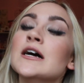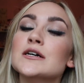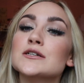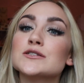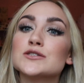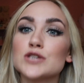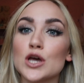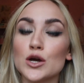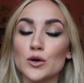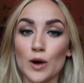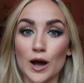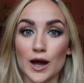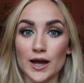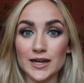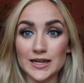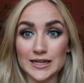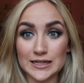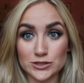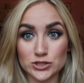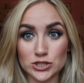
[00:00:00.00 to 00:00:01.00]
So
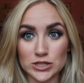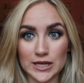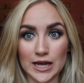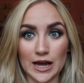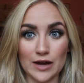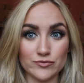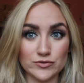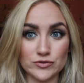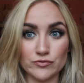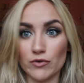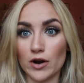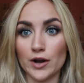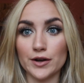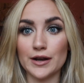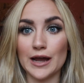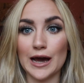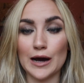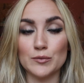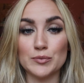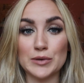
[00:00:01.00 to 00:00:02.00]
I literally have to run
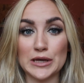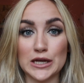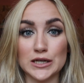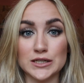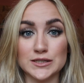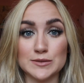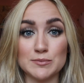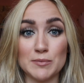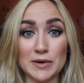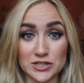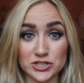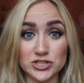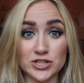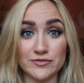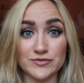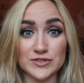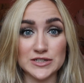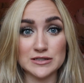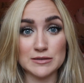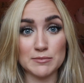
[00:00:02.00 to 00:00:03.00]
now because my
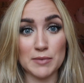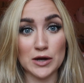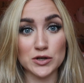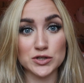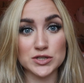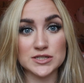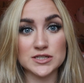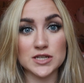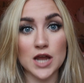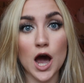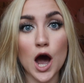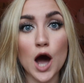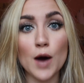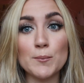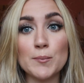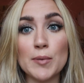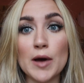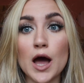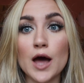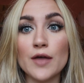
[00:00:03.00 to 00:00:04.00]
shift is about to
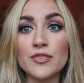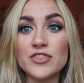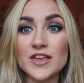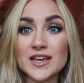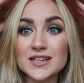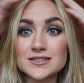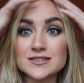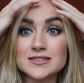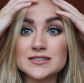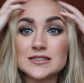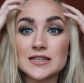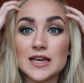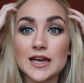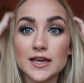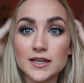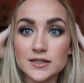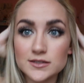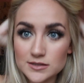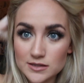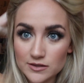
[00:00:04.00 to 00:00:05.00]
start, but this
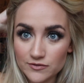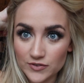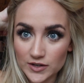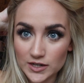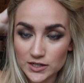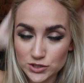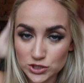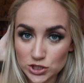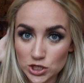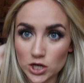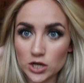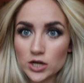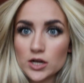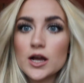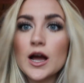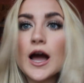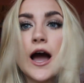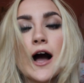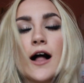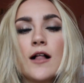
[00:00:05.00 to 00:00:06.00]
is the finished
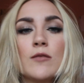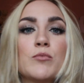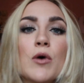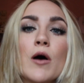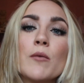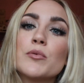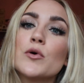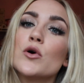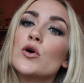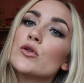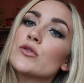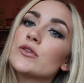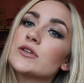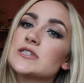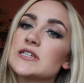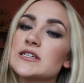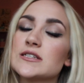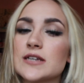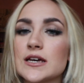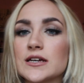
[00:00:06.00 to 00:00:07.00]
look. I'll pop all the
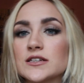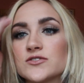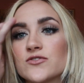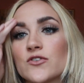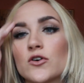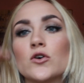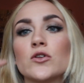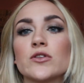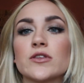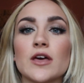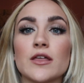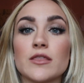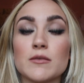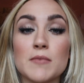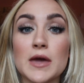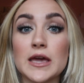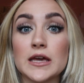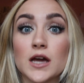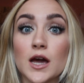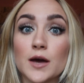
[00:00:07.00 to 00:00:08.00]
details for all the other
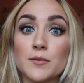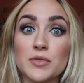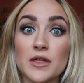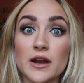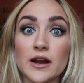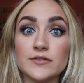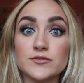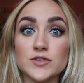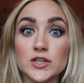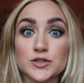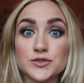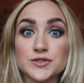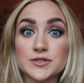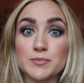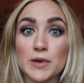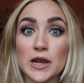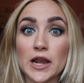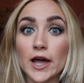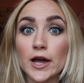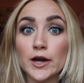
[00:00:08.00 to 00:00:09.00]
makeup that I've used
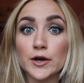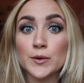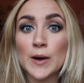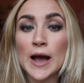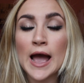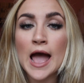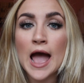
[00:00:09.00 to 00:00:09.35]
below,